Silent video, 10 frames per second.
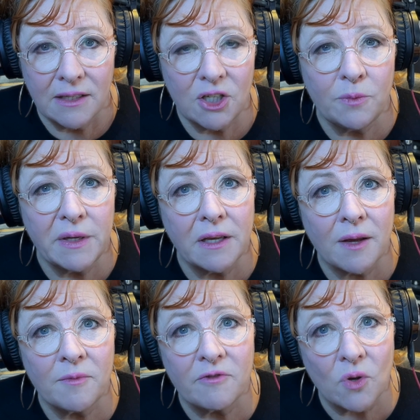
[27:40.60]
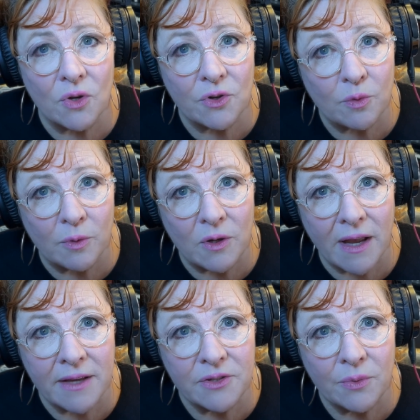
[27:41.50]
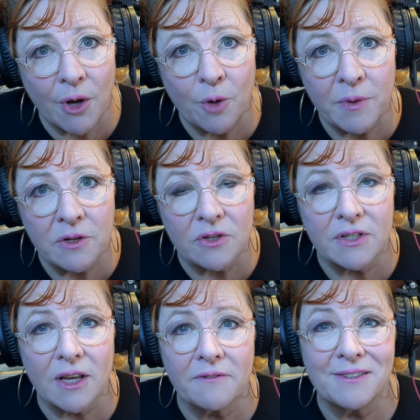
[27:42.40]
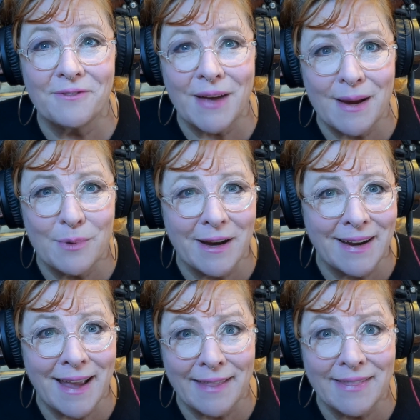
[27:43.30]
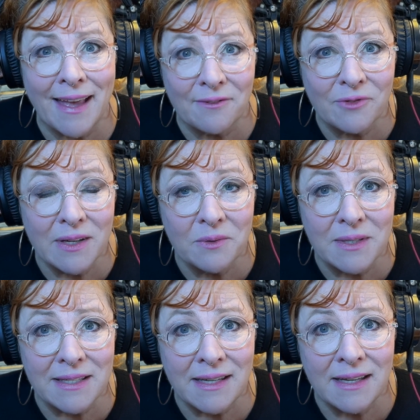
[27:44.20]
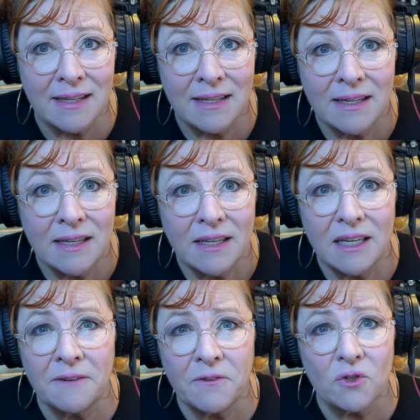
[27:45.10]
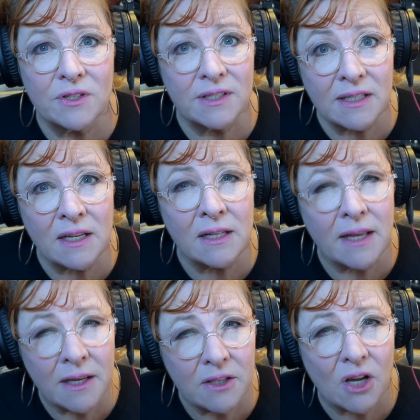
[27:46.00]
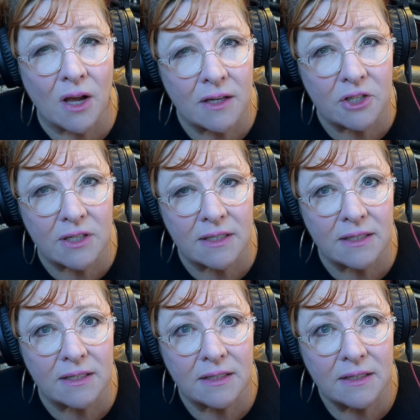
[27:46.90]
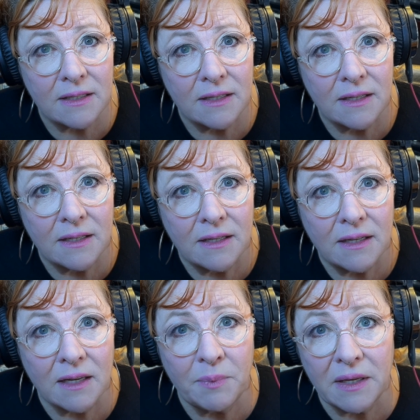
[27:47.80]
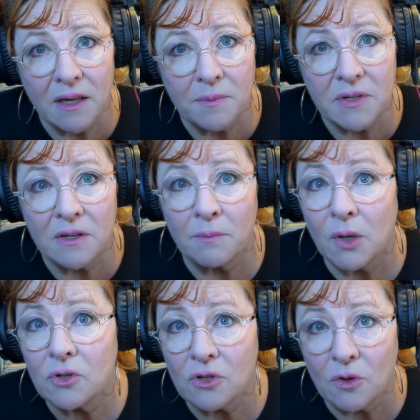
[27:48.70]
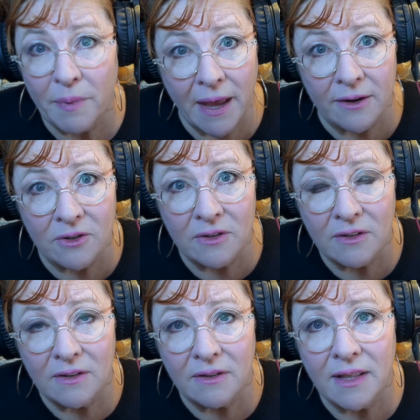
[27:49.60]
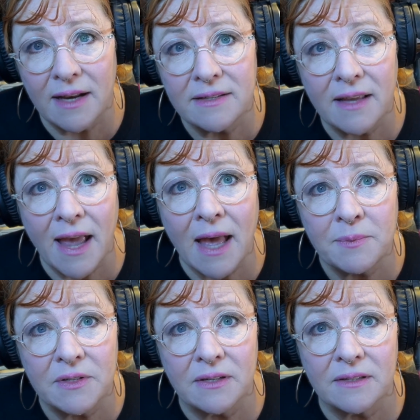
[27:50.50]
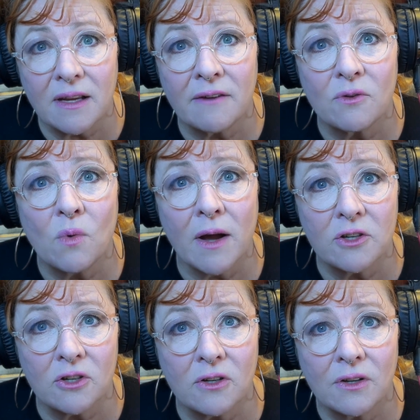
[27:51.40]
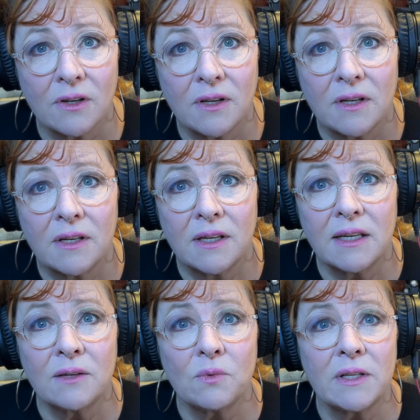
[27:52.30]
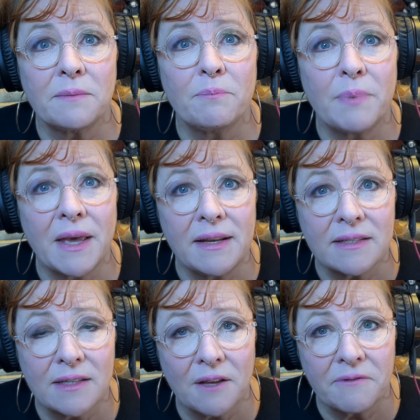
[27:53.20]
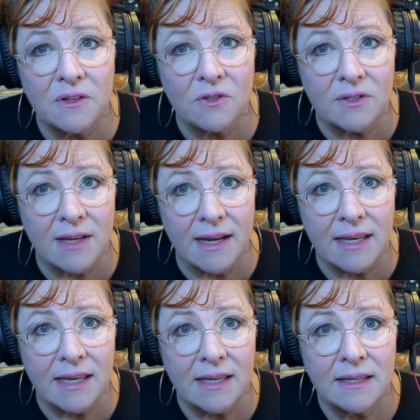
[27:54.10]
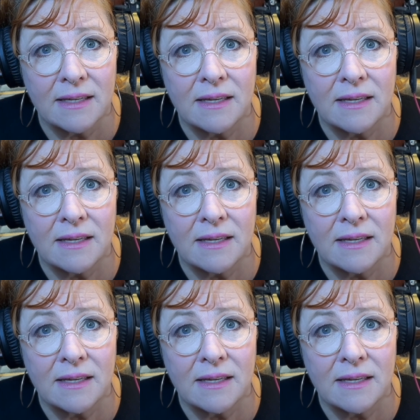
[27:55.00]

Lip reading: You become vulnerable as you open yourself to vibrating at that frequency. If you're still unconscious, it becomes an emotional pattern that is absent of a watcher. It will embed itself in your psyche.